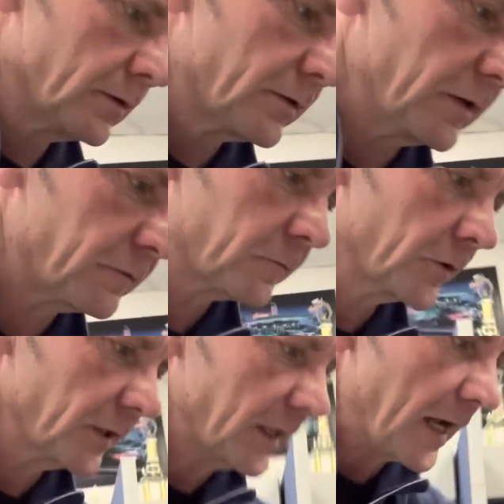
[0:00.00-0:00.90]
the
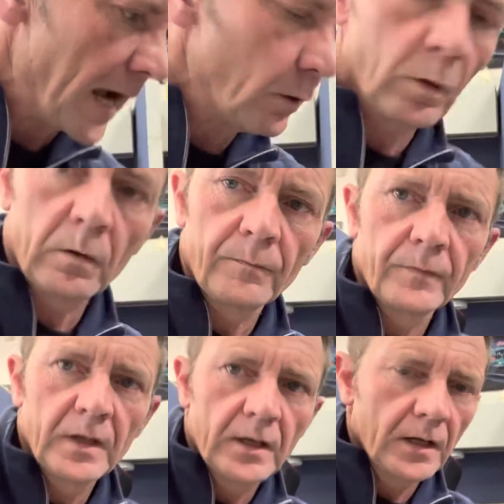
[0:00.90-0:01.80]
front cowl
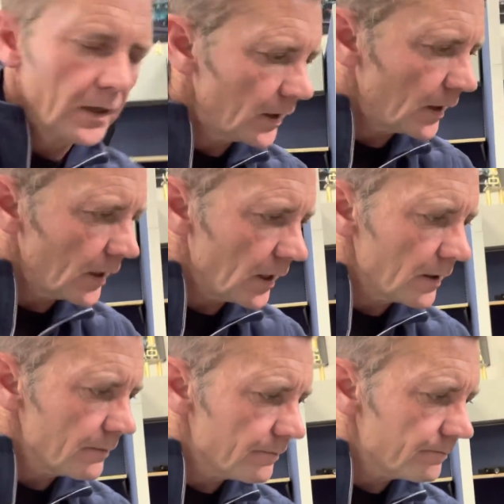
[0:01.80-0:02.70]

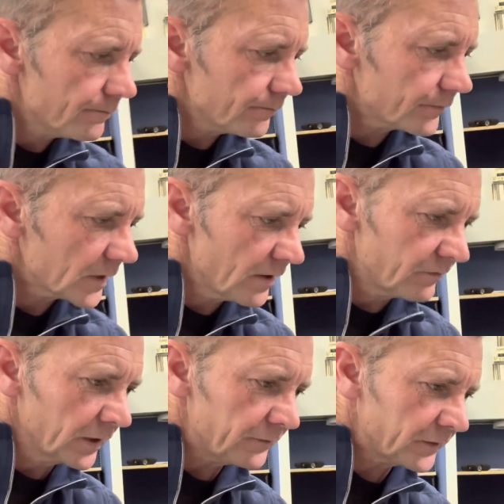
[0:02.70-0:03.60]

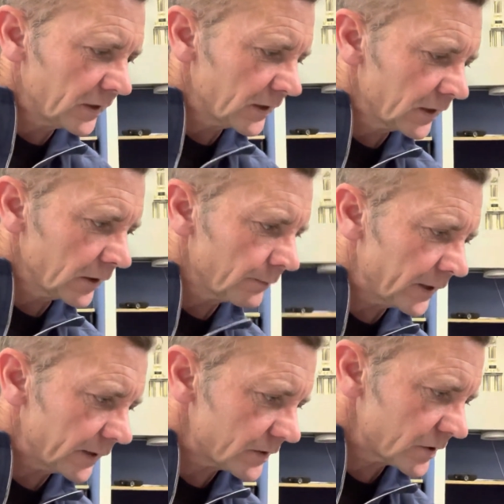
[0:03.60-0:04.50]
have lifted a little
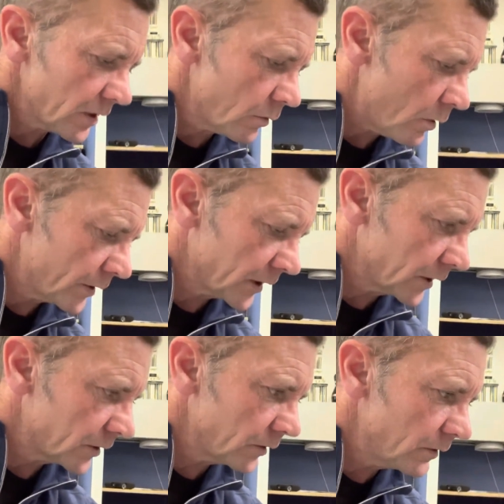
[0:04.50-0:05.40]
bit. So what we're
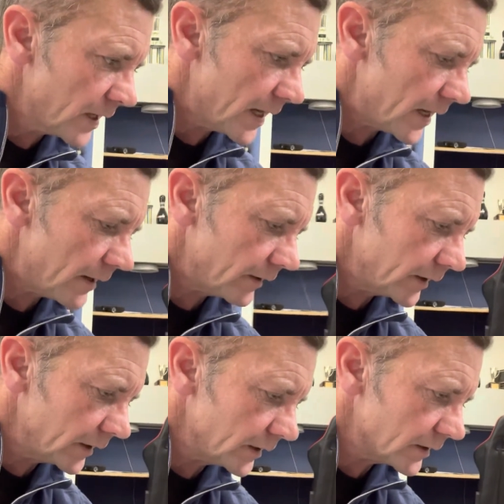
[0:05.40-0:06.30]
going to do there
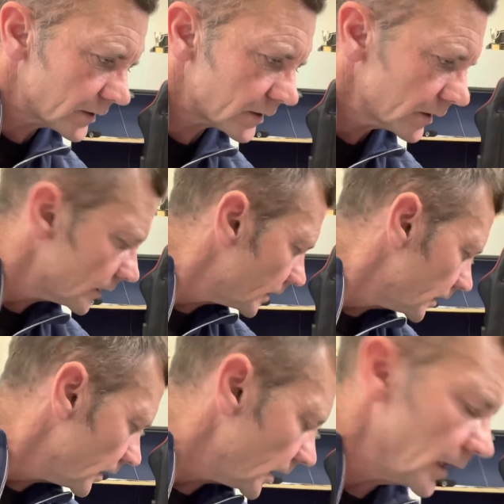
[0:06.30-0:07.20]
is
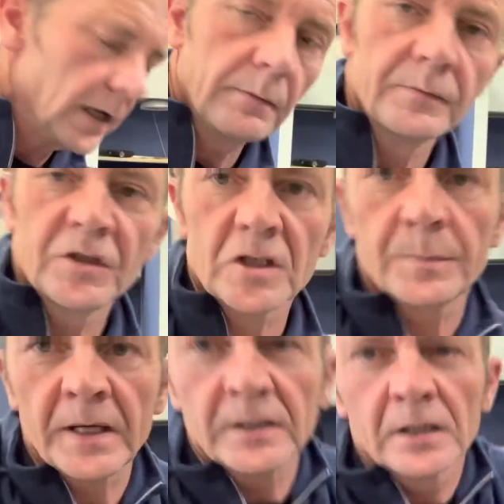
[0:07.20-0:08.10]
just
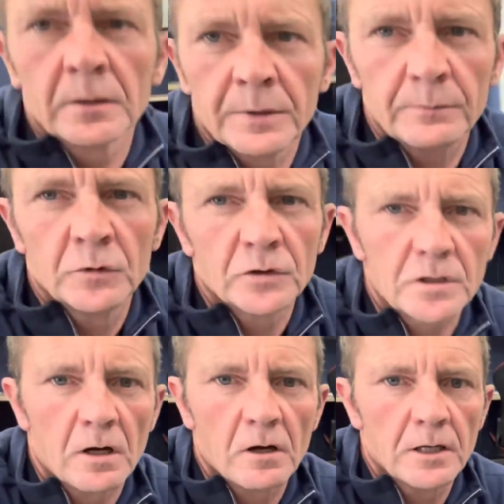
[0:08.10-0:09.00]
spend a little bit more
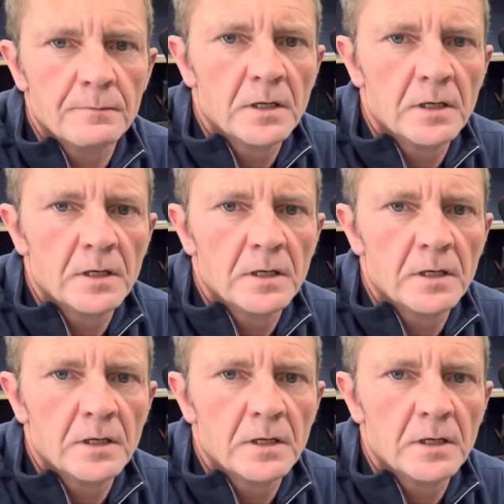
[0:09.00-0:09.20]
time